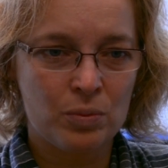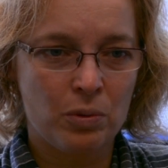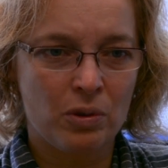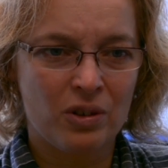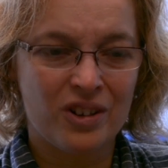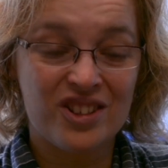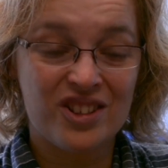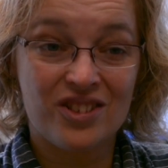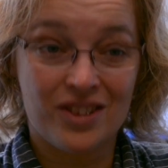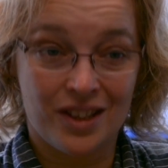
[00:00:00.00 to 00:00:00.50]

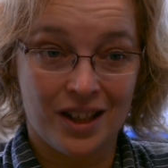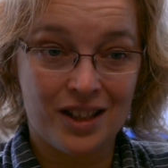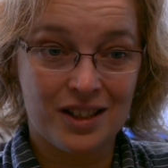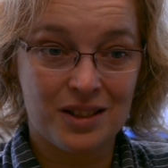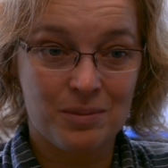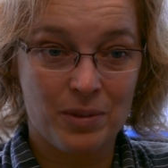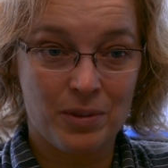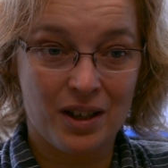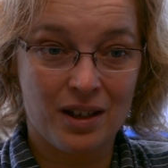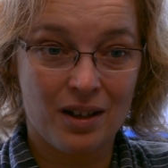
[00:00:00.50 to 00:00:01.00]
boring
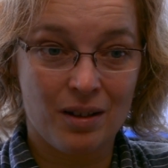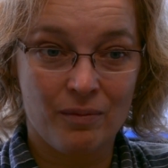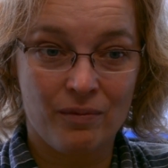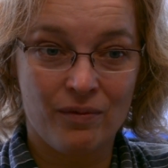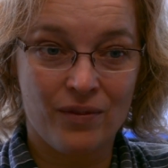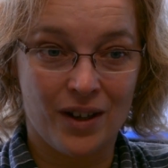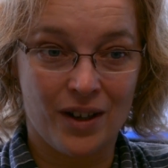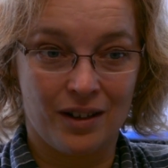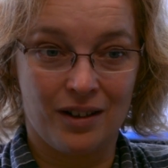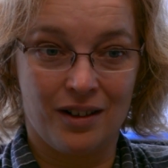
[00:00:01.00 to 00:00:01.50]
things become
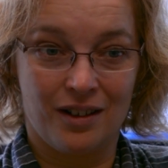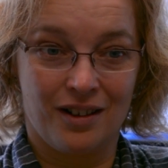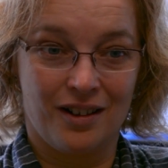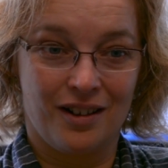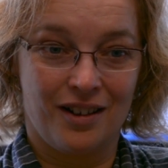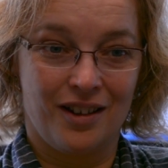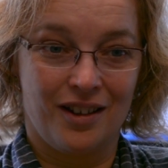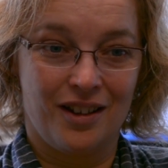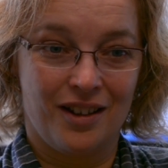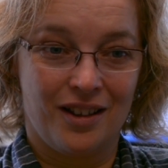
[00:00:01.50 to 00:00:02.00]
fun
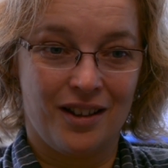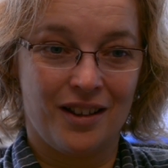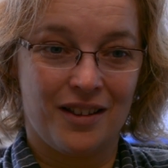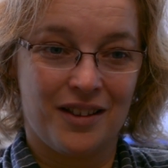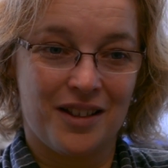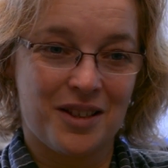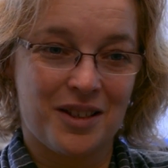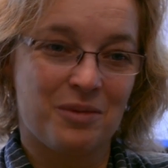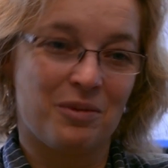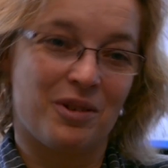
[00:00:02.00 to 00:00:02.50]

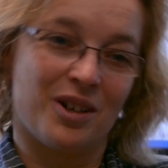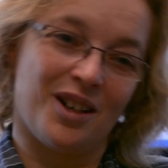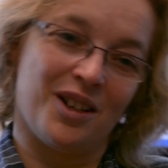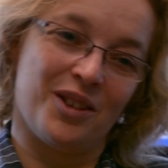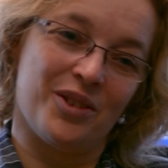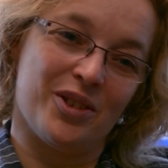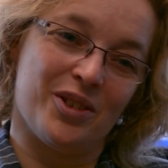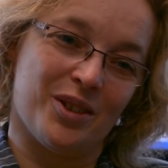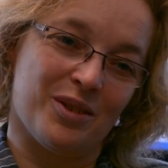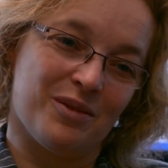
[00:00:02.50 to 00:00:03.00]
and that's what
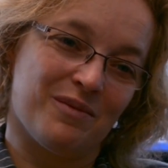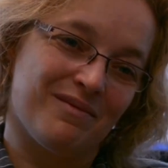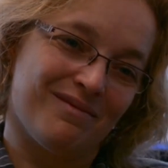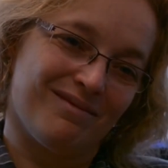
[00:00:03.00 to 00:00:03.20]
I'll do.